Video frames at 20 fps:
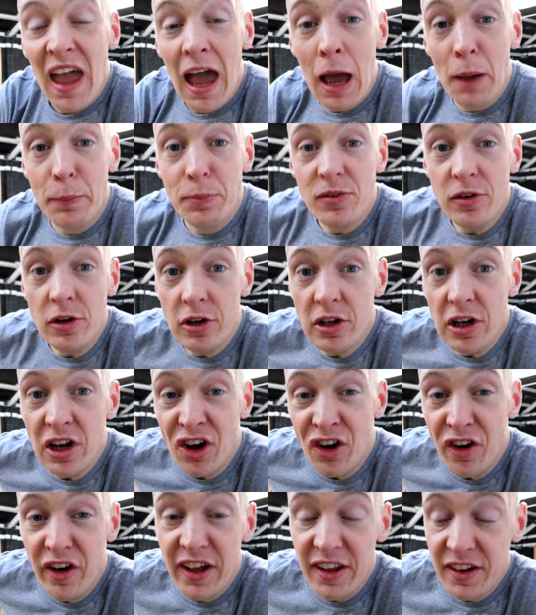absolutely
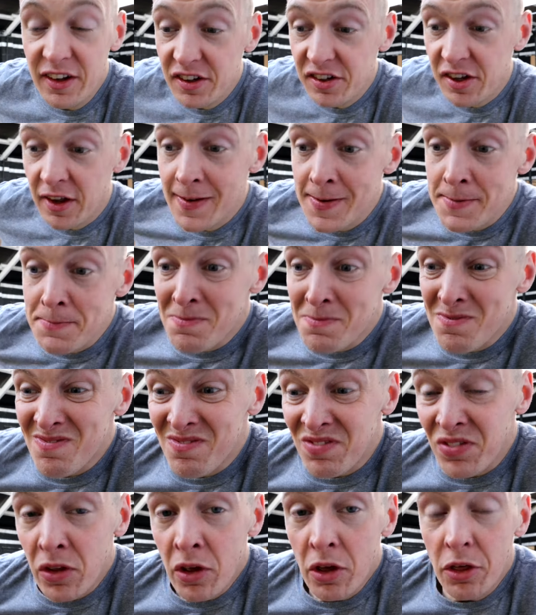horrendous.
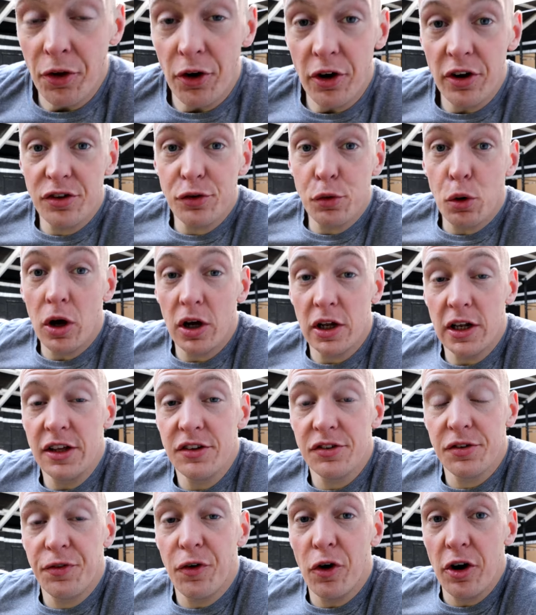30 squat
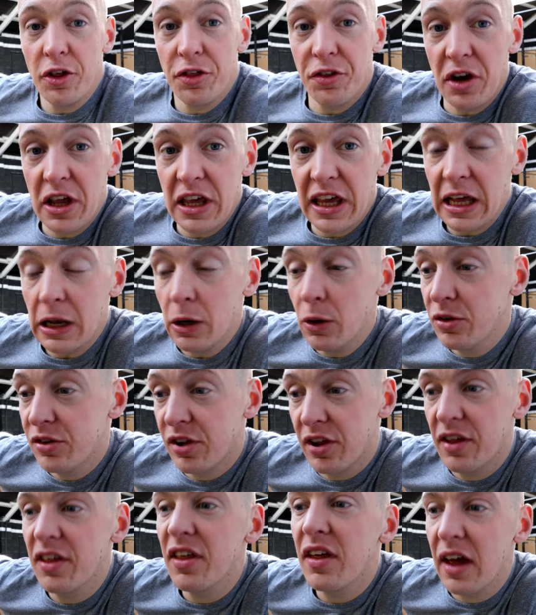cleans of 43 kilos,
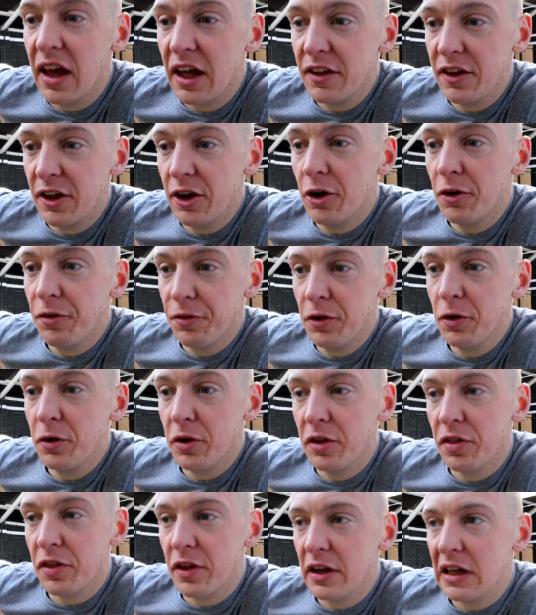handy enough, you know,
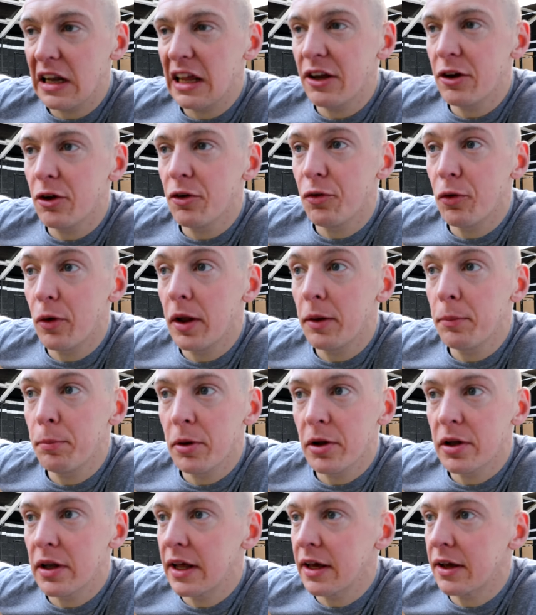you think light enough weight,
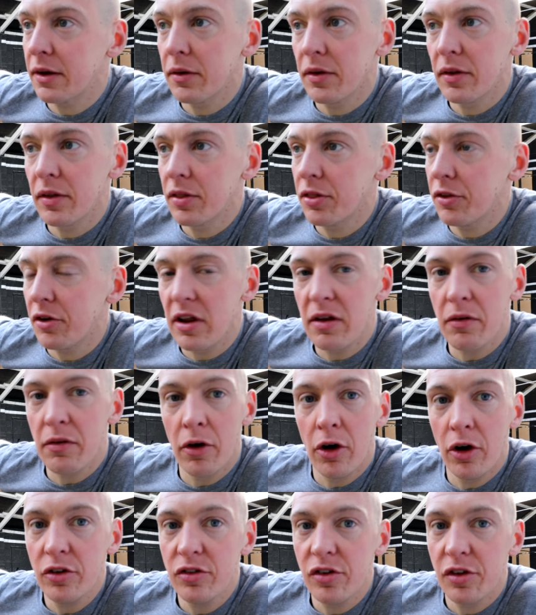but like three
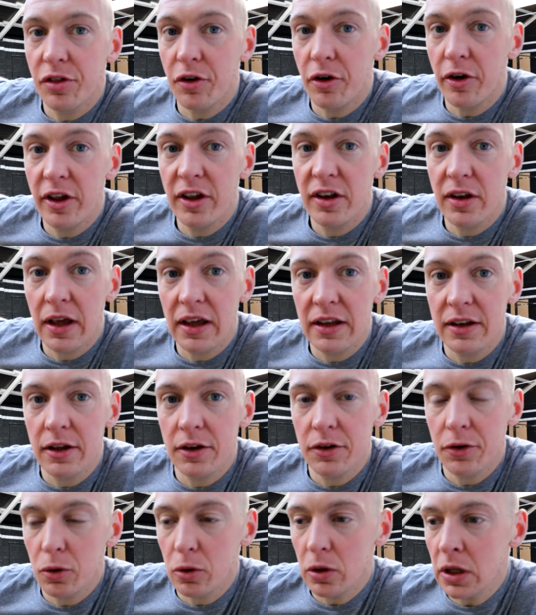rounds of 30 and 90
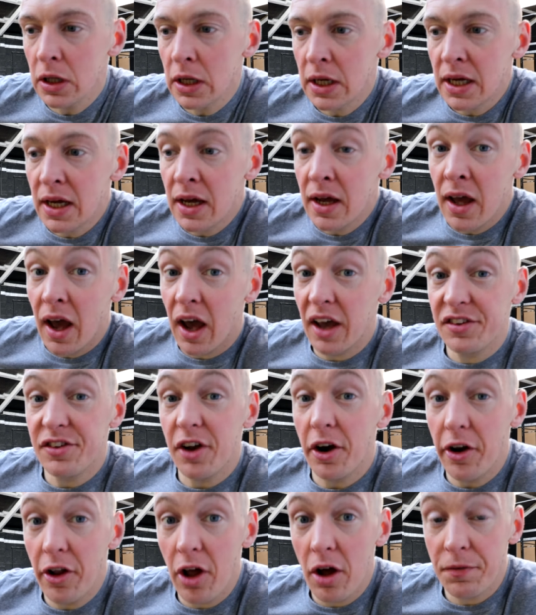in total. I
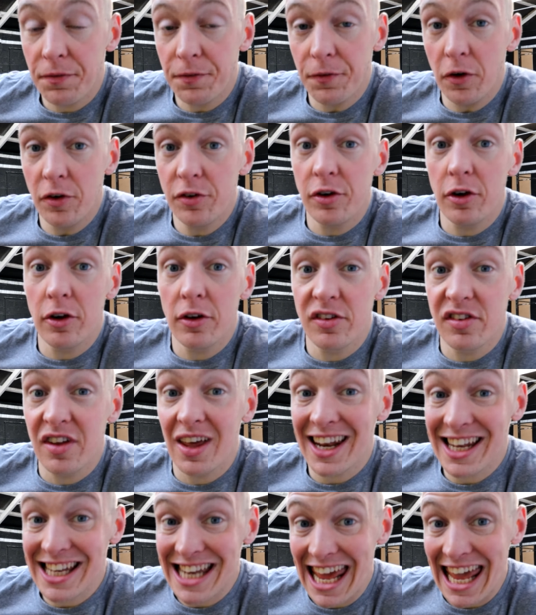started off first round a
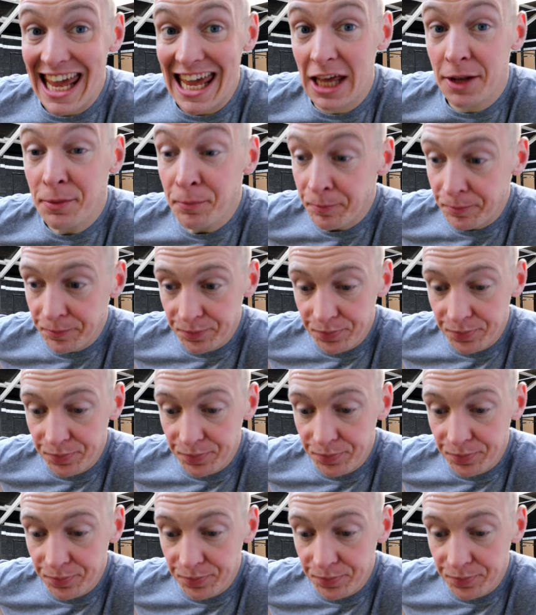set of 10,